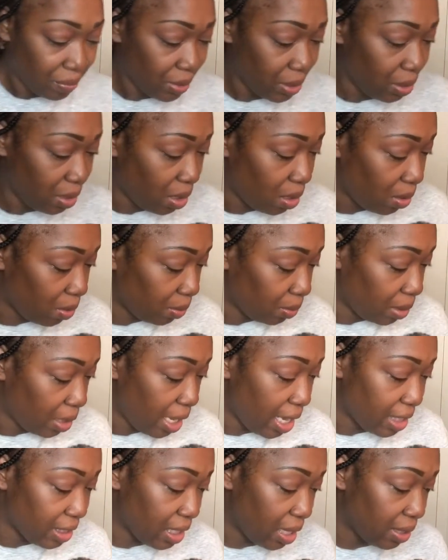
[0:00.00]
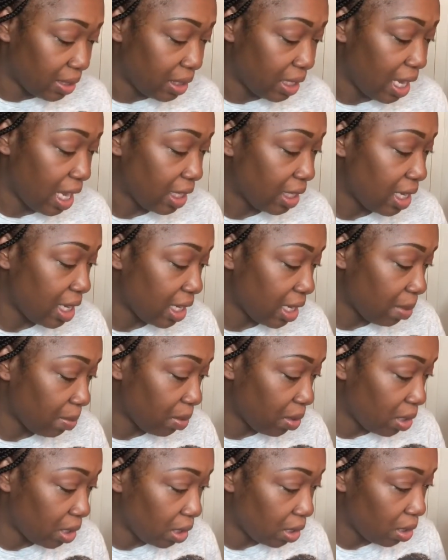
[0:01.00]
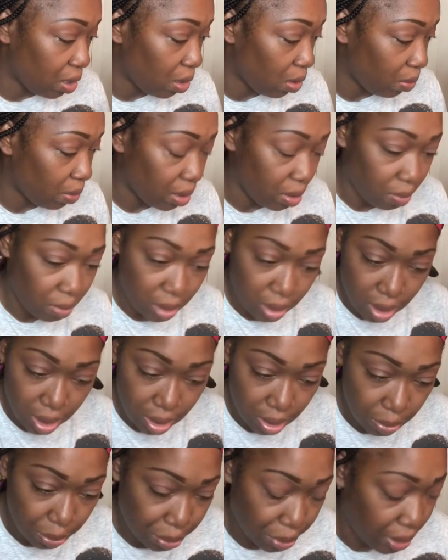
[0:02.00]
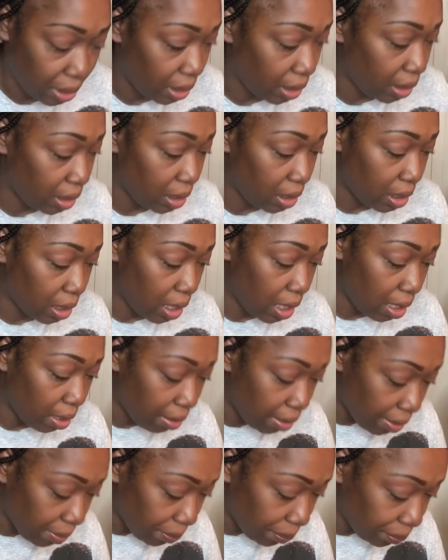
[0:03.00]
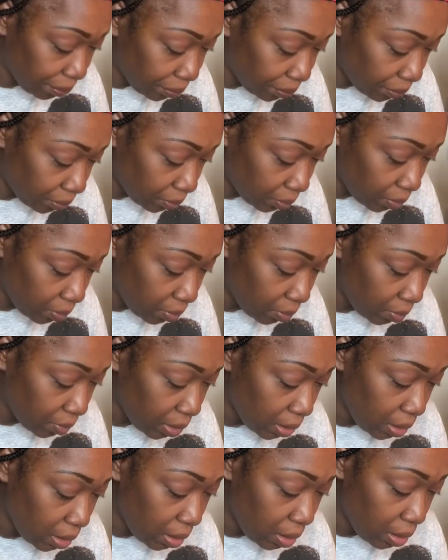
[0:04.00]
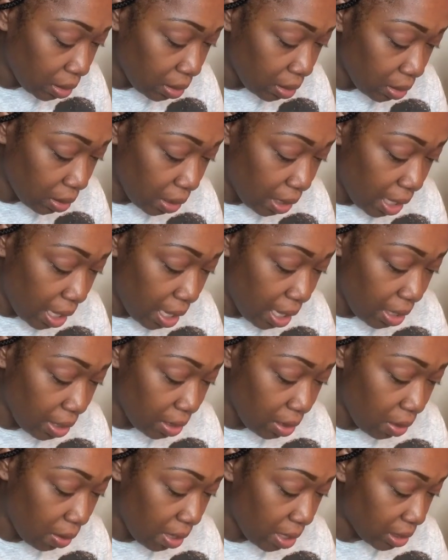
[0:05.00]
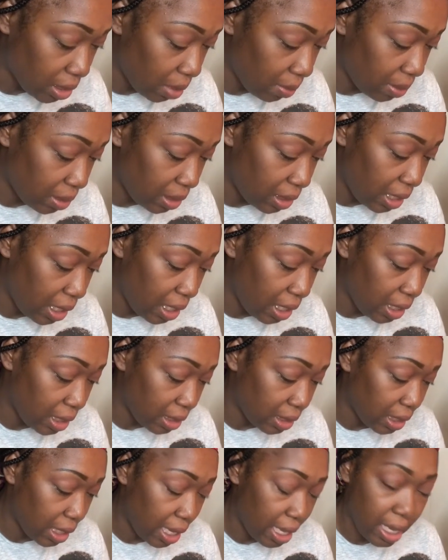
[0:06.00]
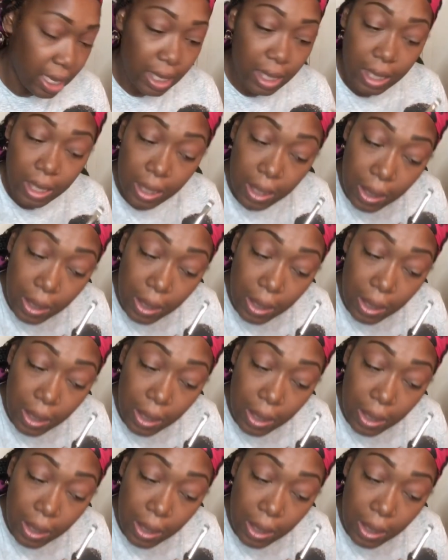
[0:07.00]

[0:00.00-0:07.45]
you know, as I was saying, I think I'm gonna go in with this pinky color. So, you know, as I was saying, it's like,